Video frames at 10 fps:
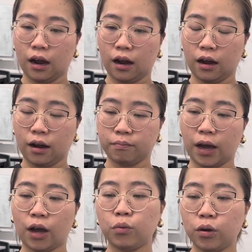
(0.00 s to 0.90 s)

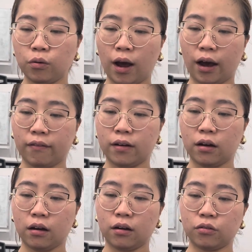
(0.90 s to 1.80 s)
I will have
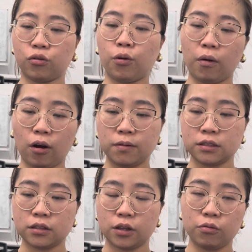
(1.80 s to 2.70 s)
the group of the
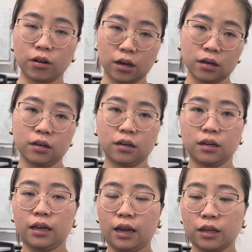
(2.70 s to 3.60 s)
student
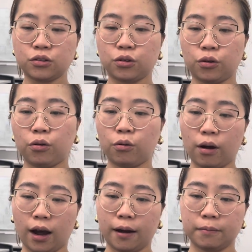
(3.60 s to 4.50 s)
to
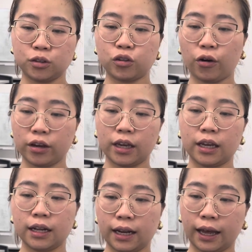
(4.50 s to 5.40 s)
join
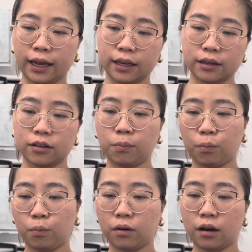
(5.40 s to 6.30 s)
in like the
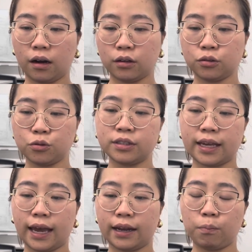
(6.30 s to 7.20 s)
to
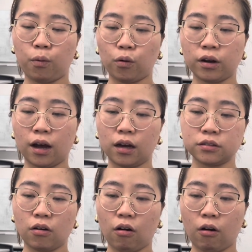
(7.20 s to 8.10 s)
share the podcast
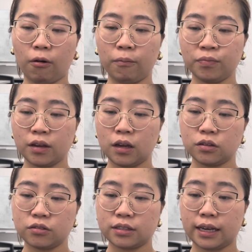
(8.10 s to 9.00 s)
or
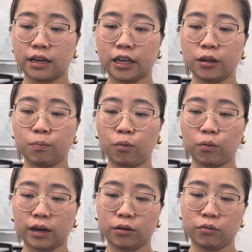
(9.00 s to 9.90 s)
to share the ebook like